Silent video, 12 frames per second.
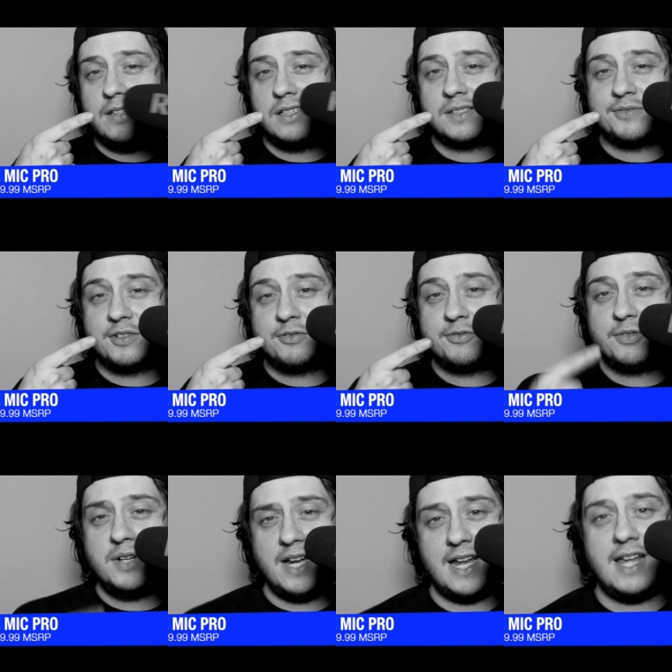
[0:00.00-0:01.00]
this for
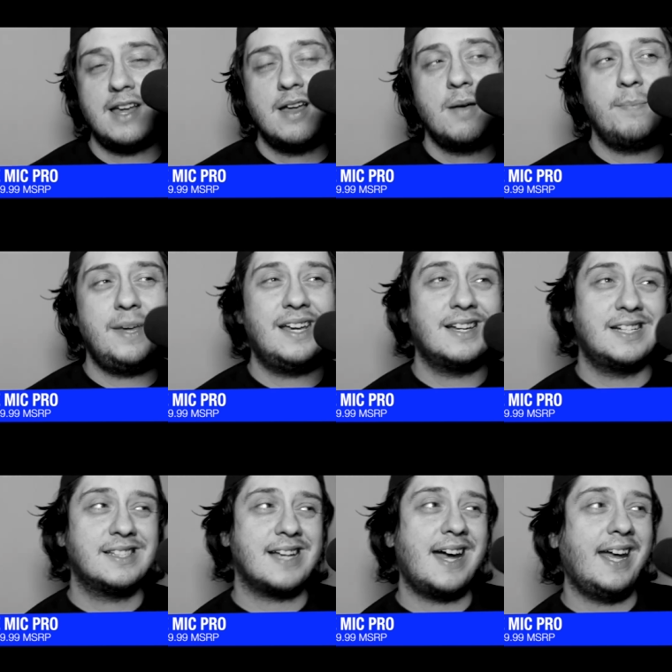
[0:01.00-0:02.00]
free
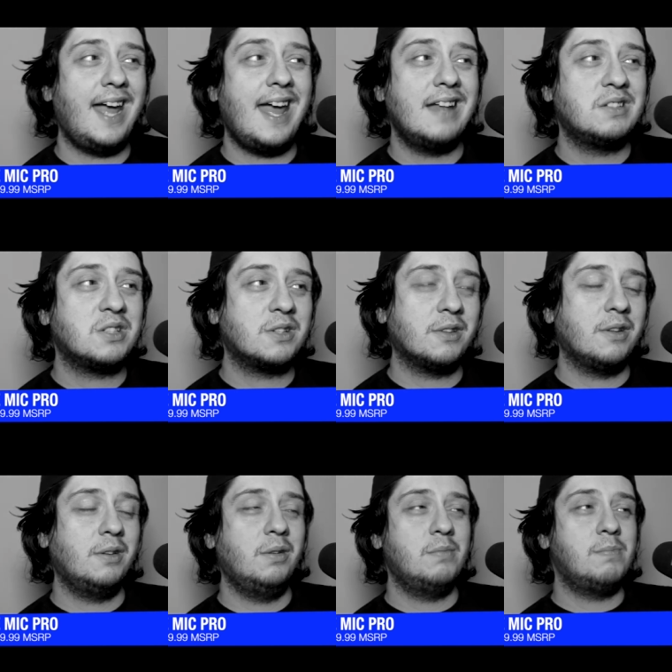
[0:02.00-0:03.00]
because I entered
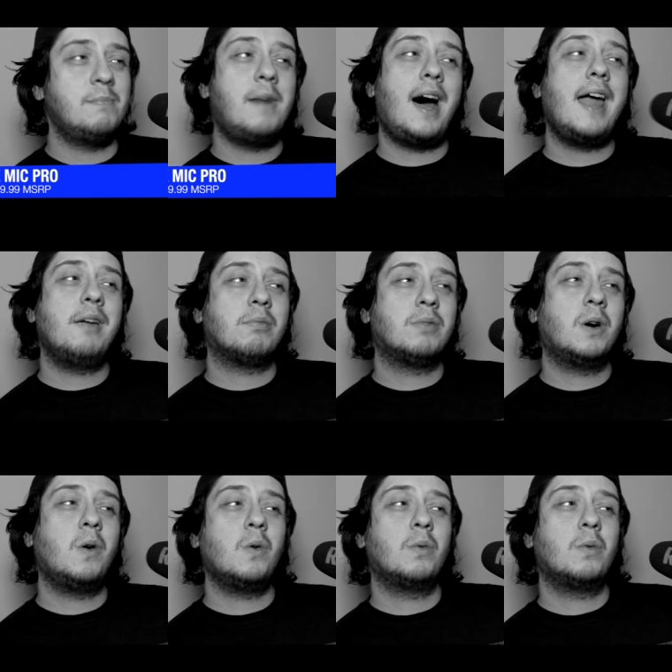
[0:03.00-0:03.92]
the MyRode